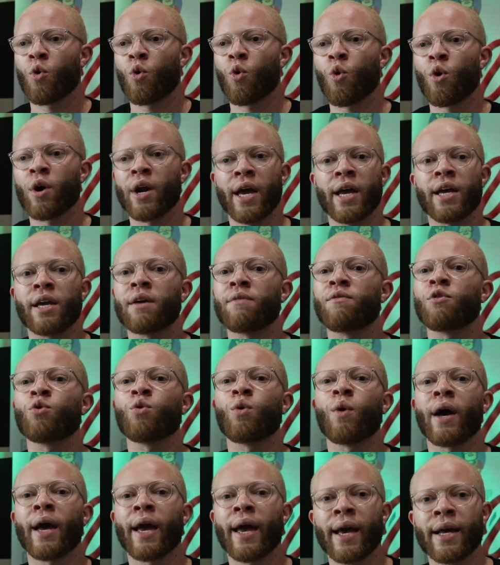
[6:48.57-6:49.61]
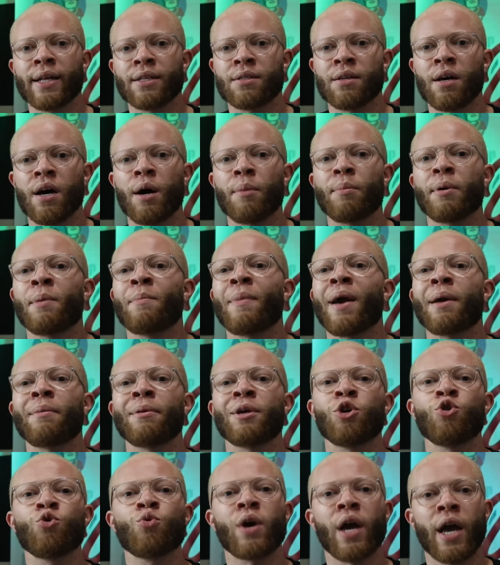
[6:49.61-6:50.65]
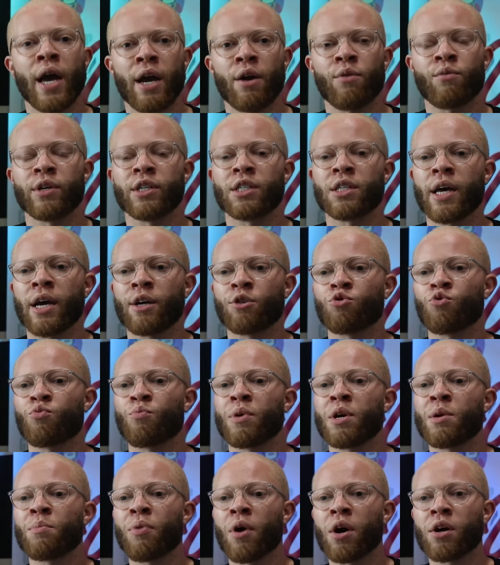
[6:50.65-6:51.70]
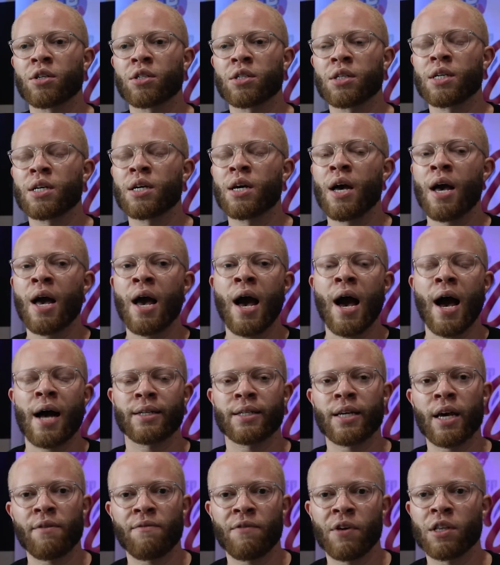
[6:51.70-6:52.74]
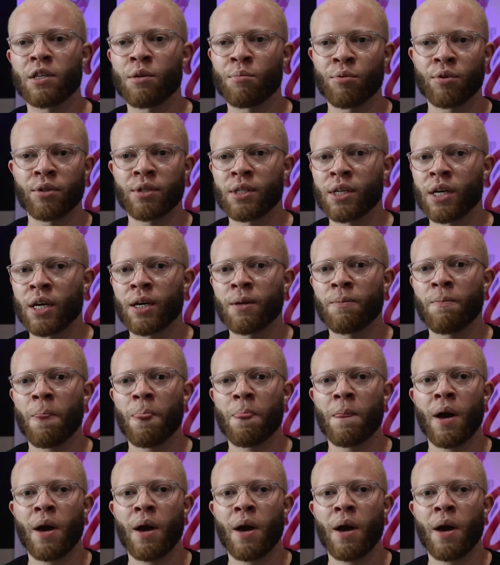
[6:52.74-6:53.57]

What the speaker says: Or they give you a heads up and maybe you can reschedule. Me personally, I take 50%.